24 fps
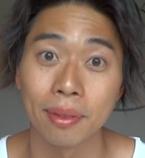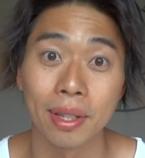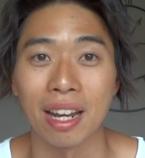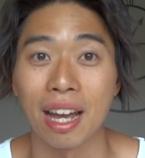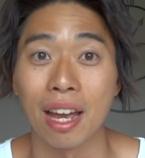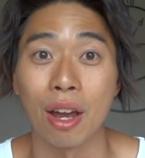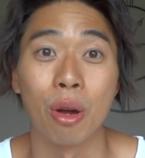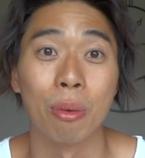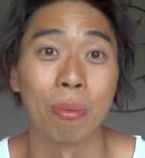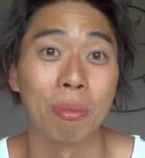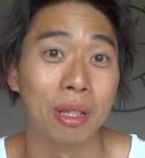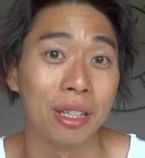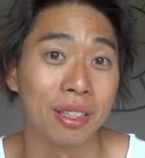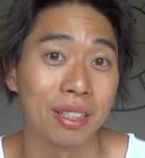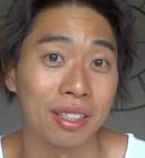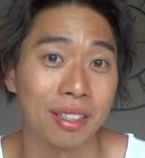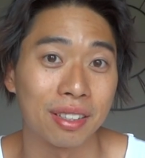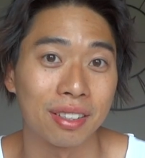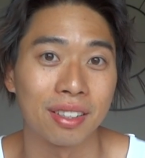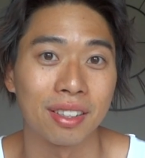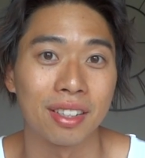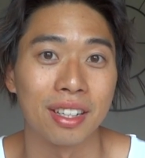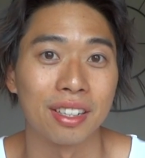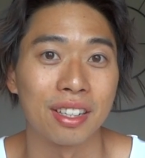I hope
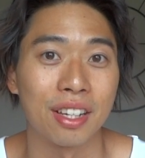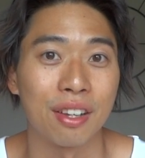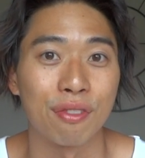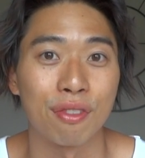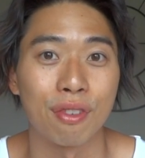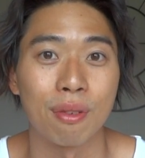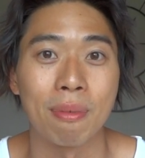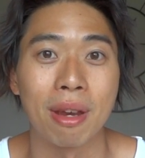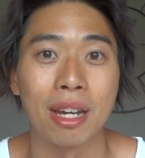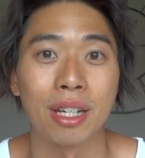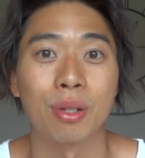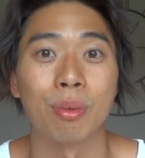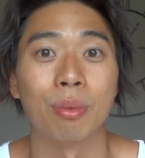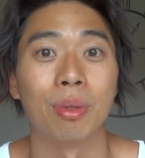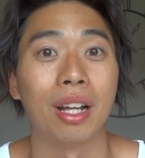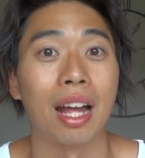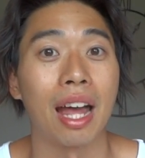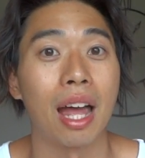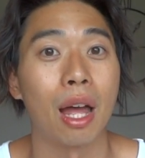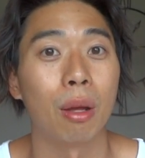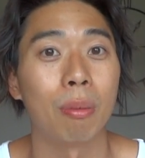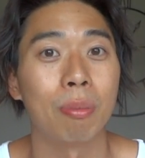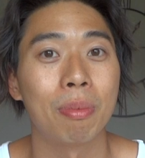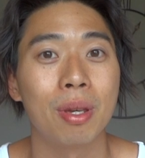this information will
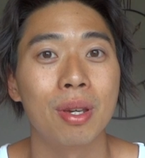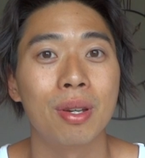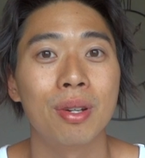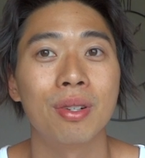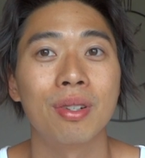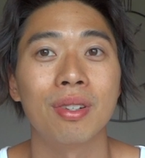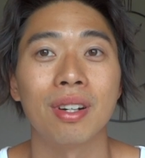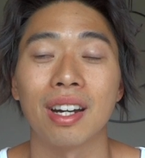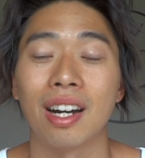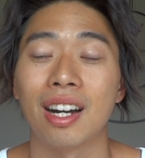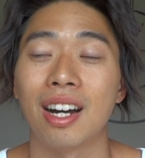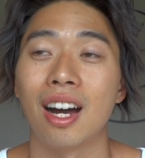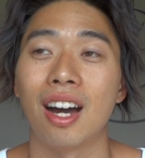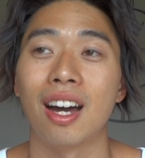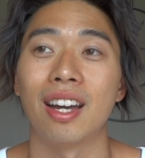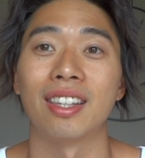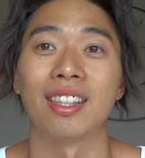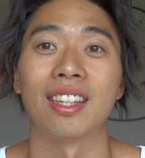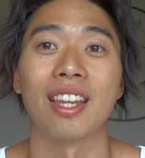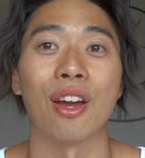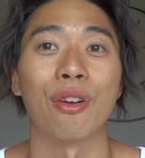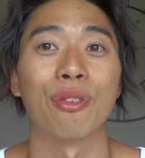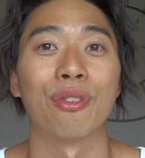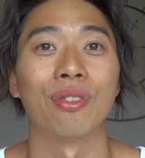help you.
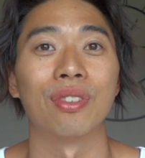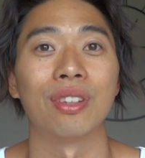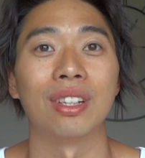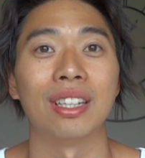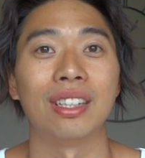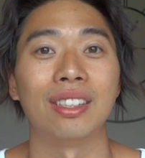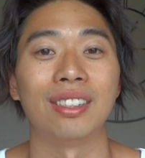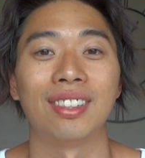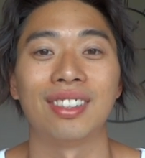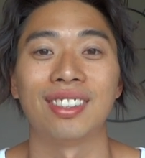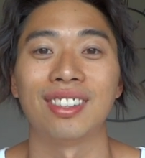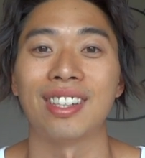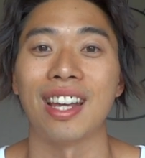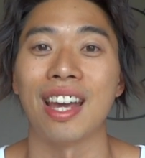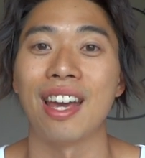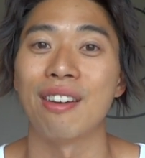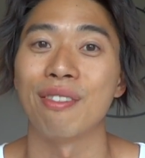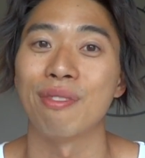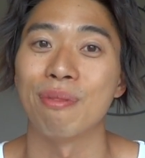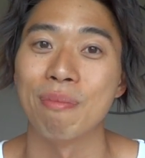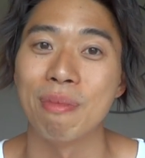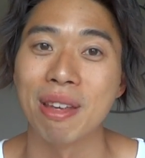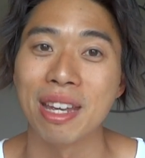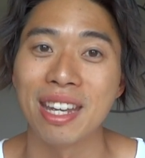It definitely
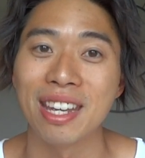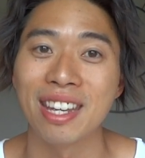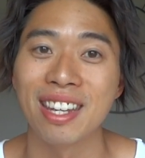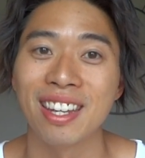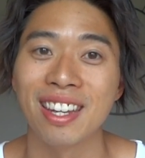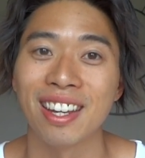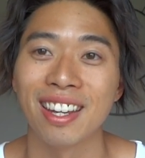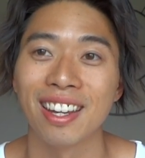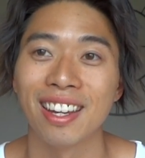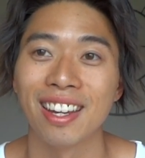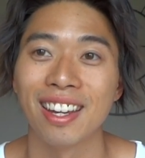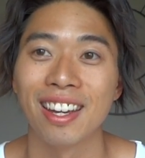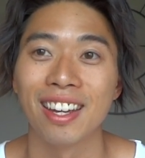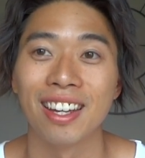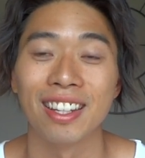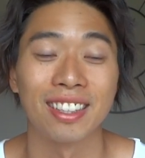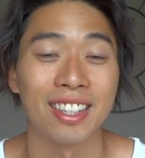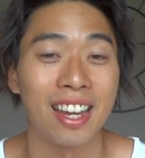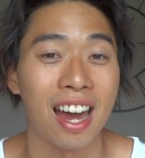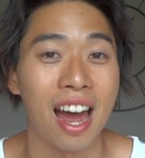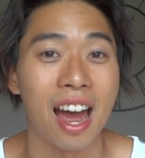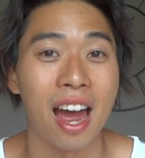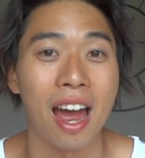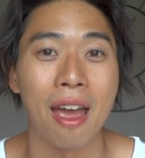saved me
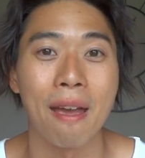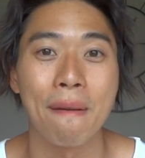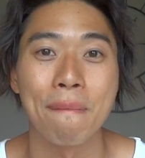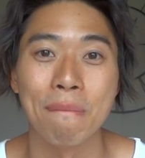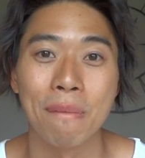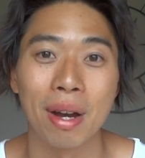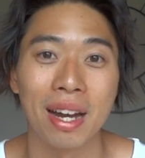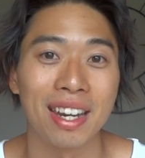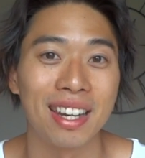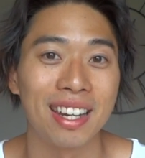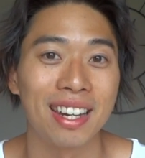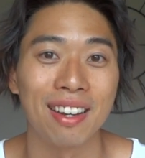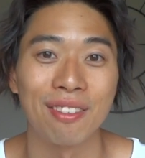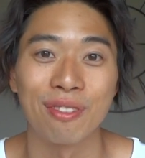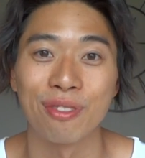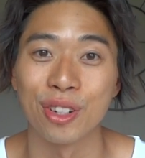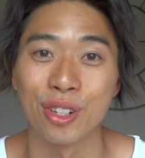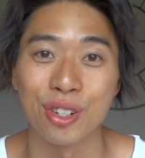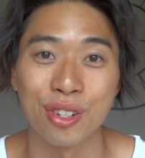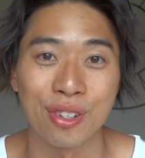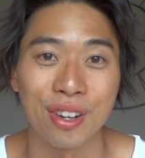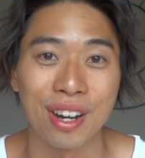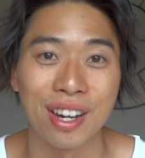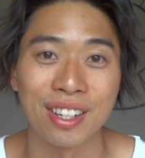time, money, and
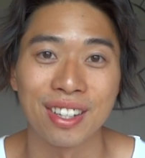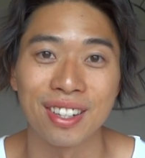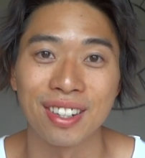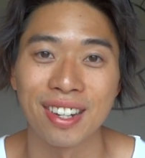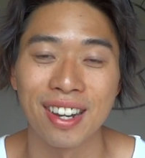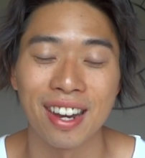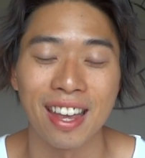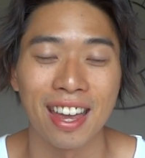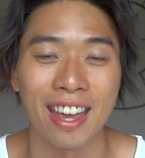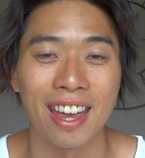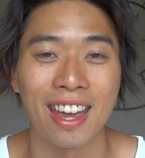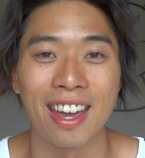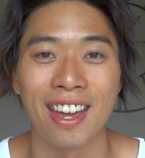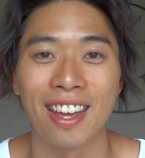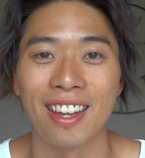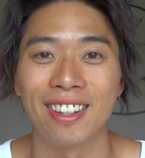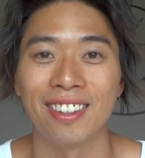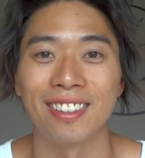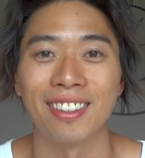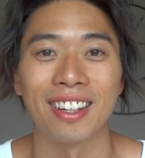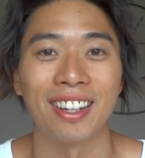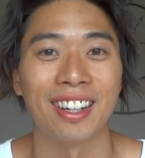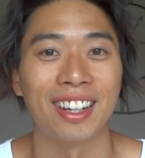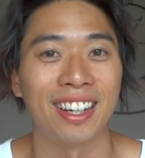frustration,
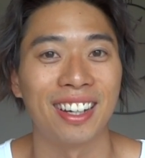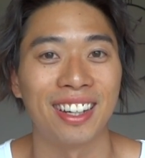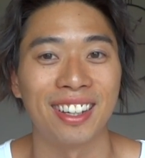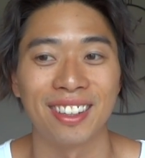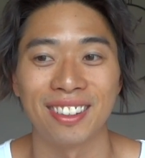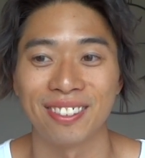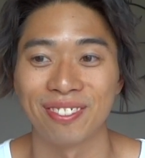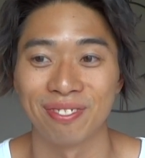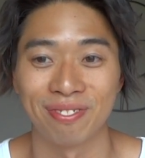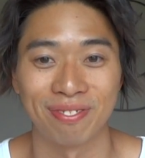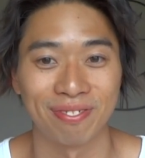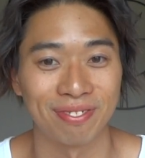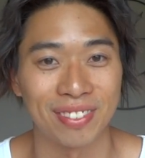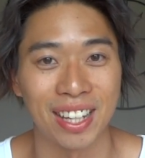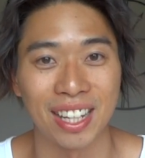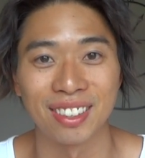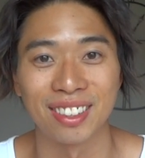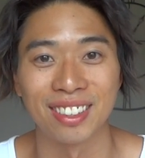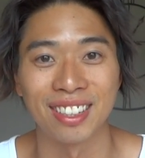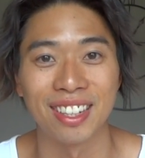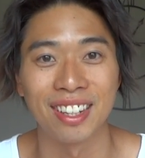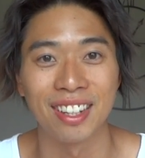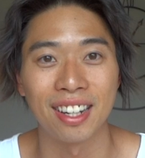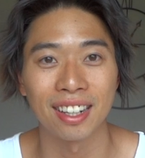and I'll
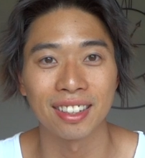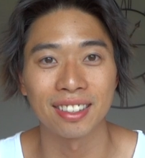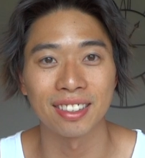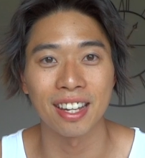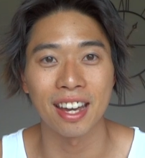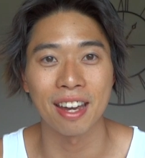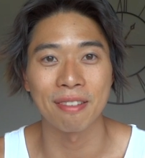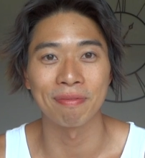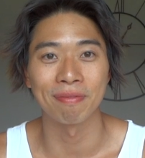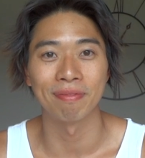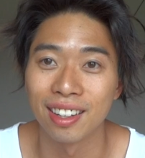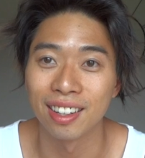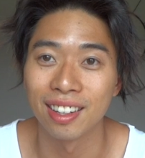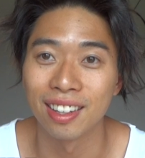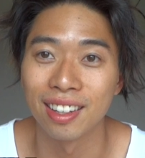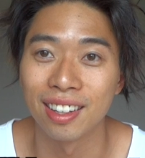see you next time.